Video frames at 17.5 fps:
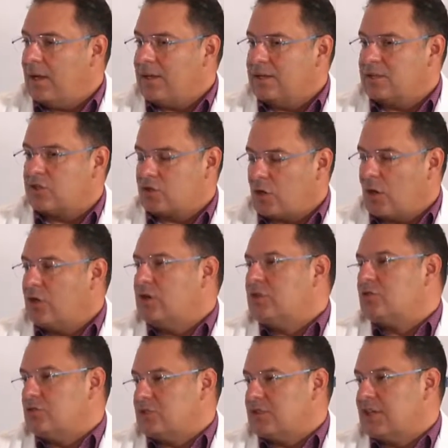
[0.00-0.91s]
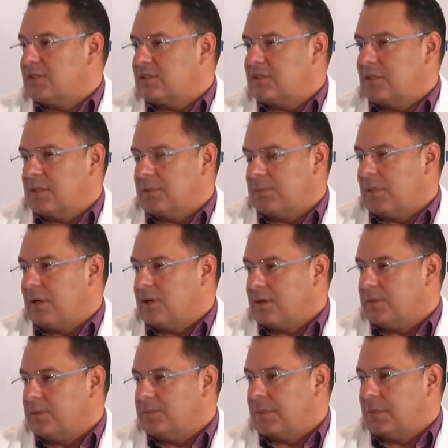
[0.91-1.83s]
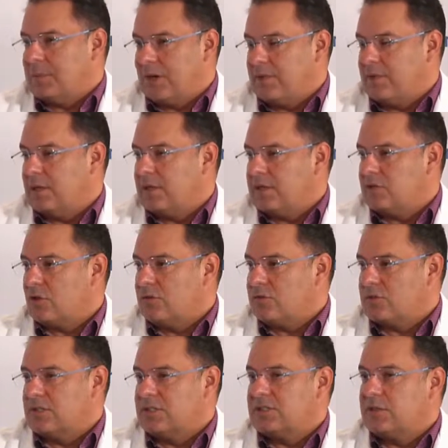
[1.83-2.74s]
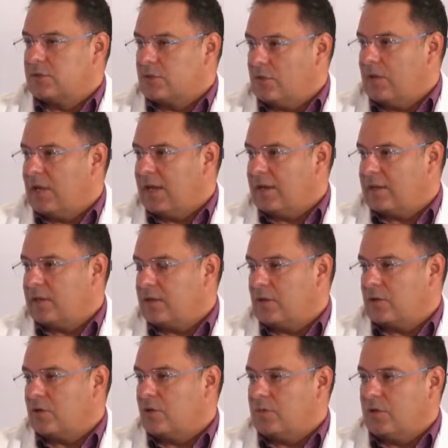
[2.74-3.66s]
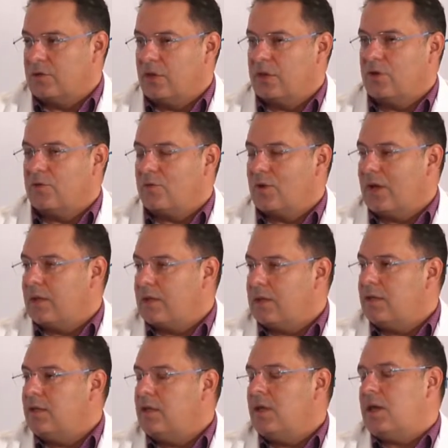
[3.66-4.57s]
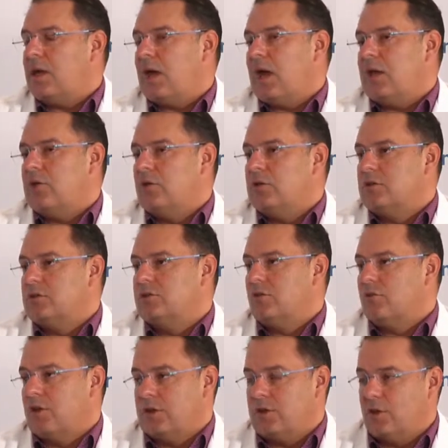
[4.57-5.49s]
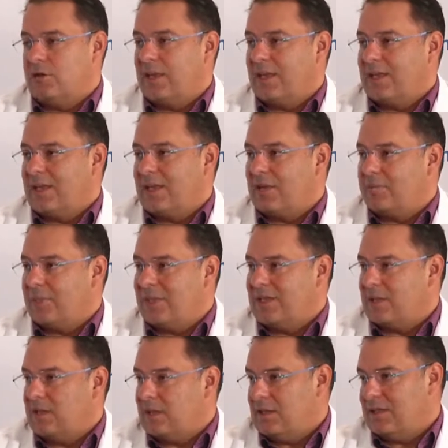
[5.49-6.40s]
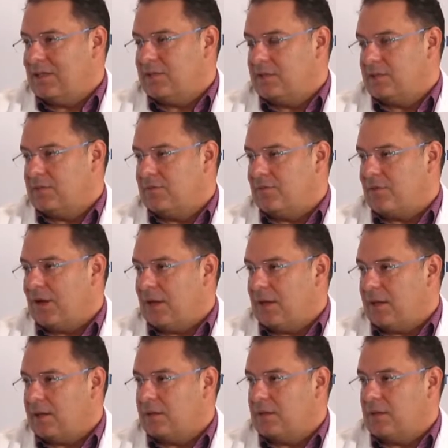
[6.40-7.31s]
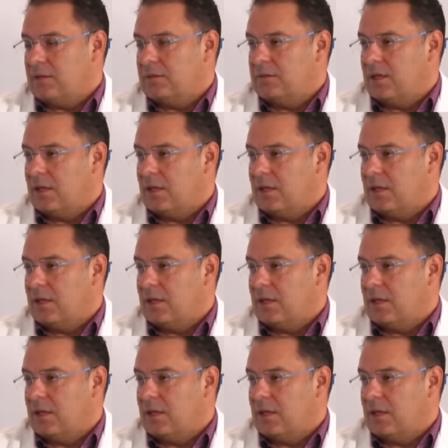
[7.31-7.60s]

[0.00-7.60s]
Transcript: strongly suggests that the variant is obviously circulating in our community already, and also we know that it has been identified in